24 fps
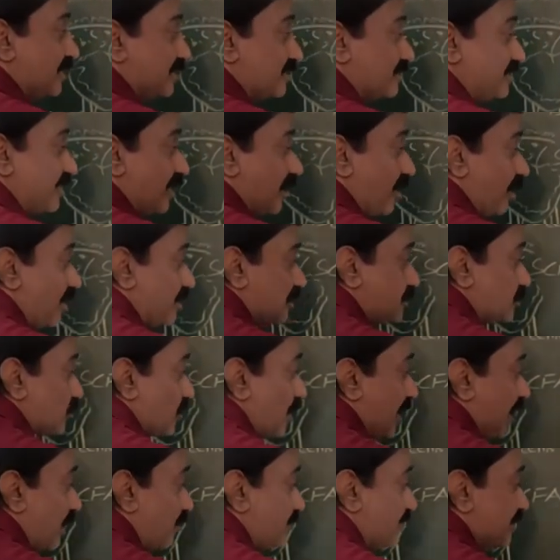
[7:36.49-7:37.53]
They also
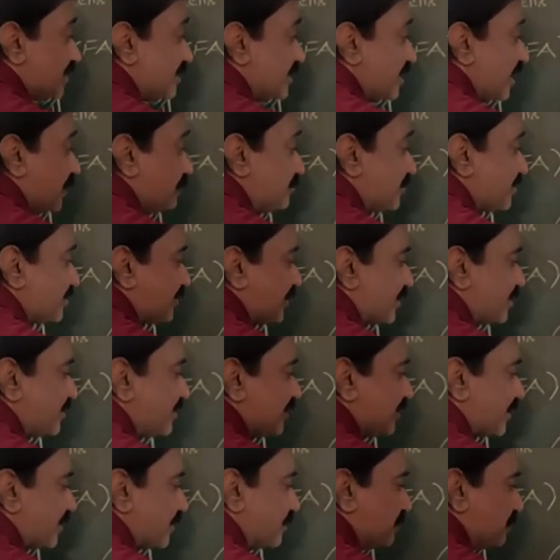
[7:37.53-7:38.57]
have the same
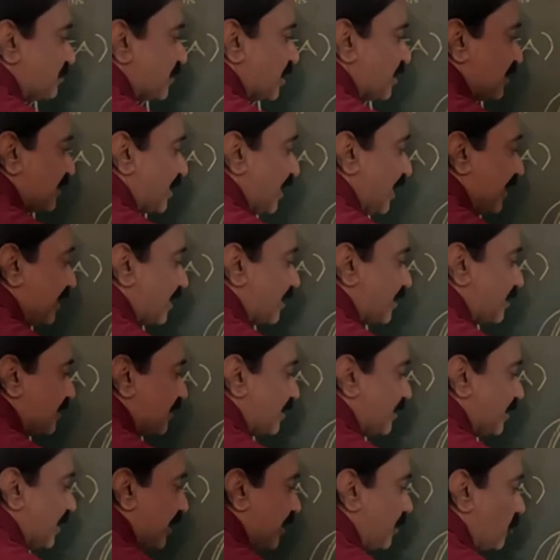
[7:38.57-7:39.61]
structure, like
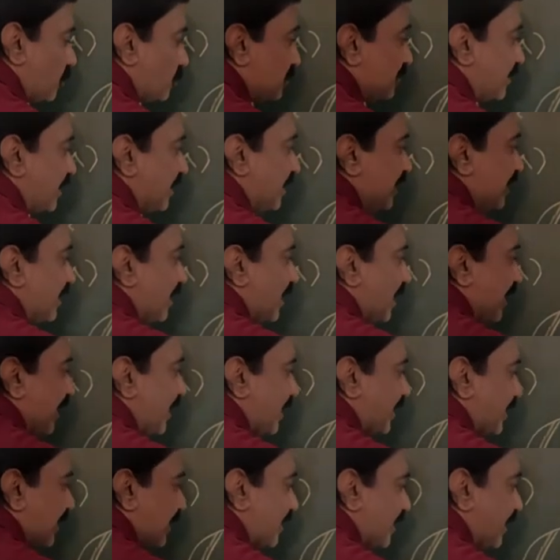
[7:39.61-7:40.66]
endothelial
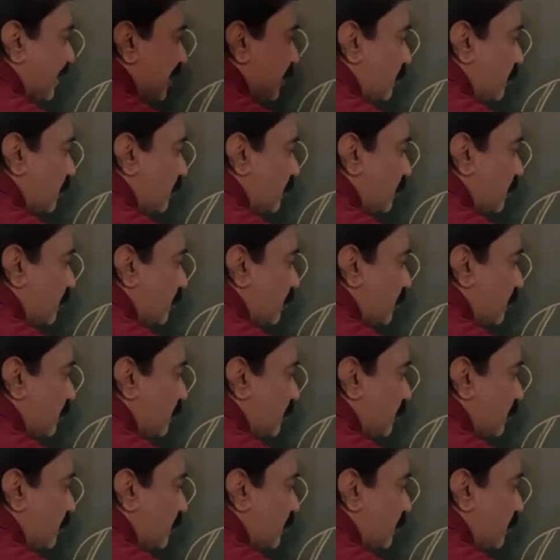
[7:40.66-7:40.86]
lining,